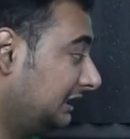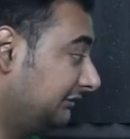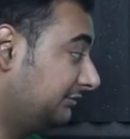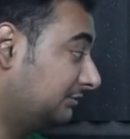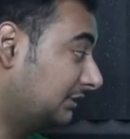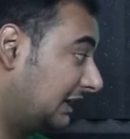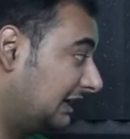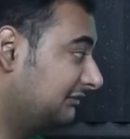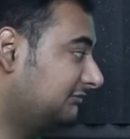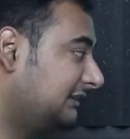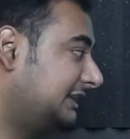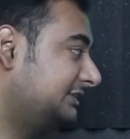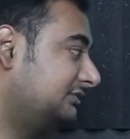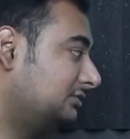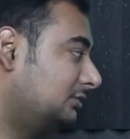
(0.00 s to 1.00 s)
if you have,
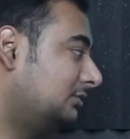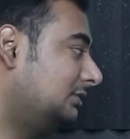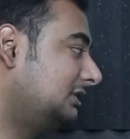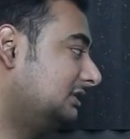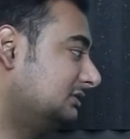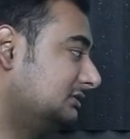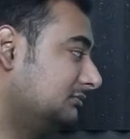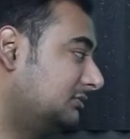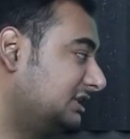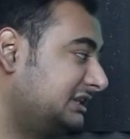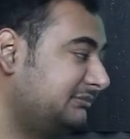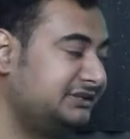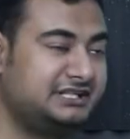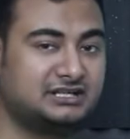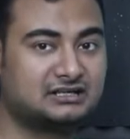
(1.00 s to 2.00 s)
like, you know, old
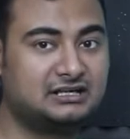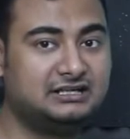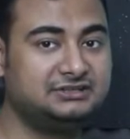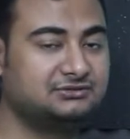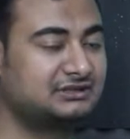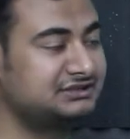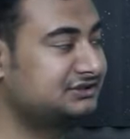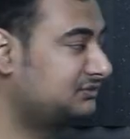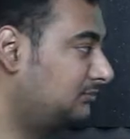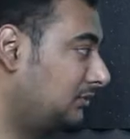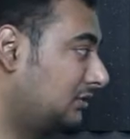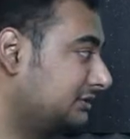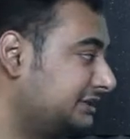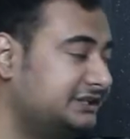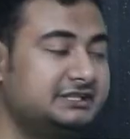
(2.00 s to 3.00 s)
multimedia card, you can just
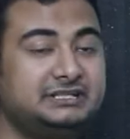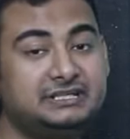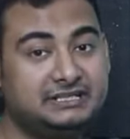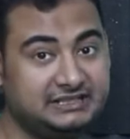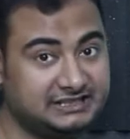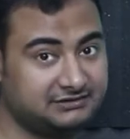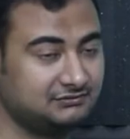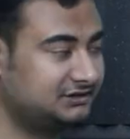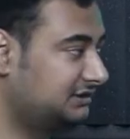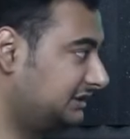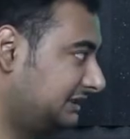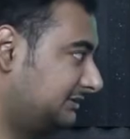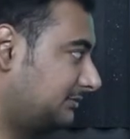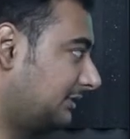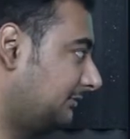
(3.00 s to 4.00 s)
plonk it, it will read